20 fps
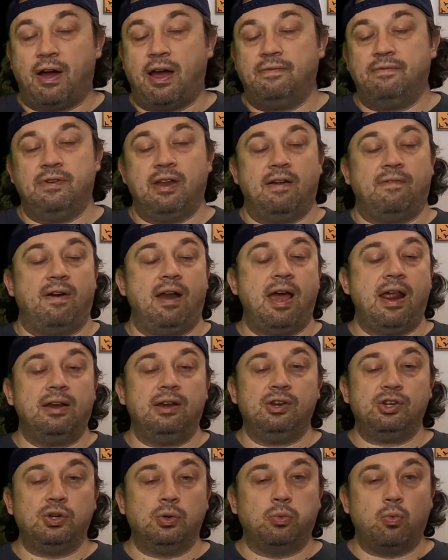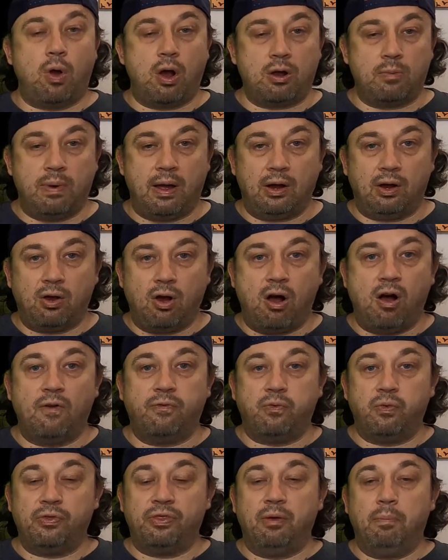I've never had an issue with Walkabout
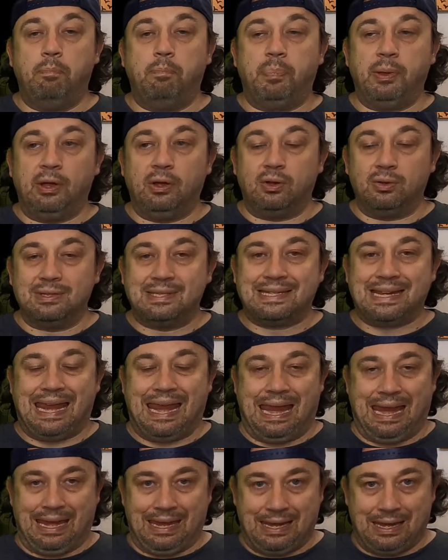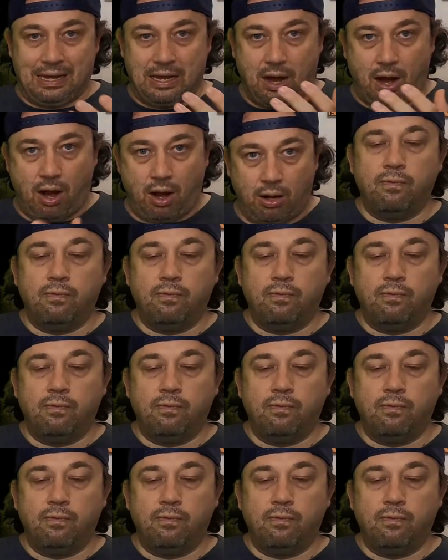Golf with the built-in